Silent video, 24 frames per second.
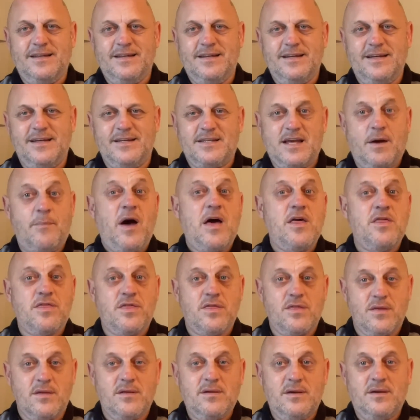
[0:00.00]
is a myth,
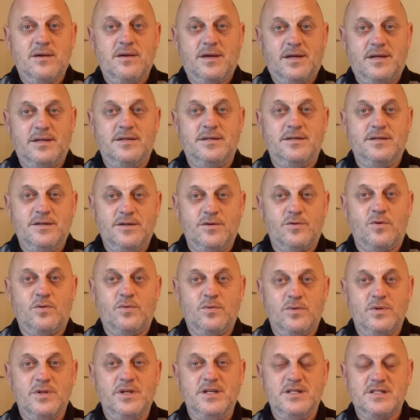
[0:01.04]
and
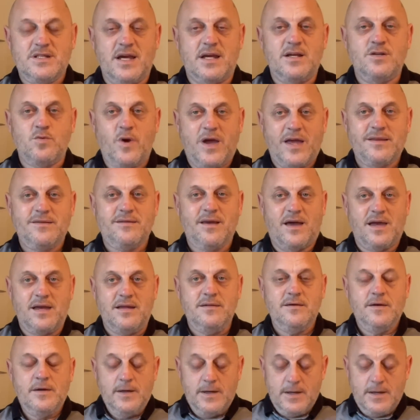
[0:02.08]
these things were tied.